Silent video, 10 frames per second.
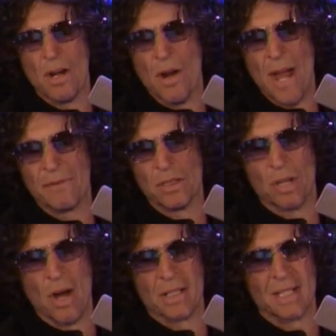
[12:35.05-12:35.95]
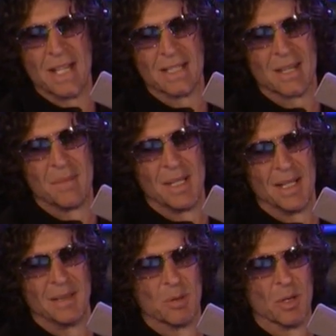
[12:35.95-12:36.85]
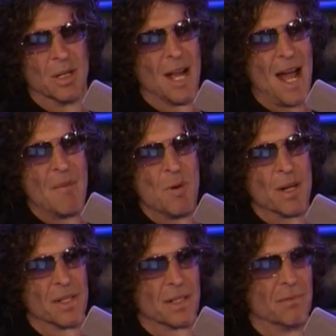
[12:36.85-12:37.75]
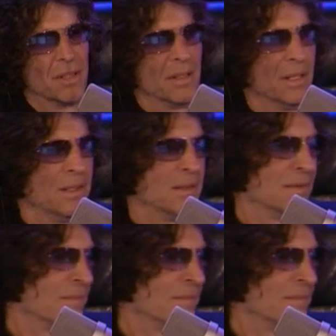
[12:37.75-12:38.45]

You don't have to talk sense to me anymore. I'm one of the converted.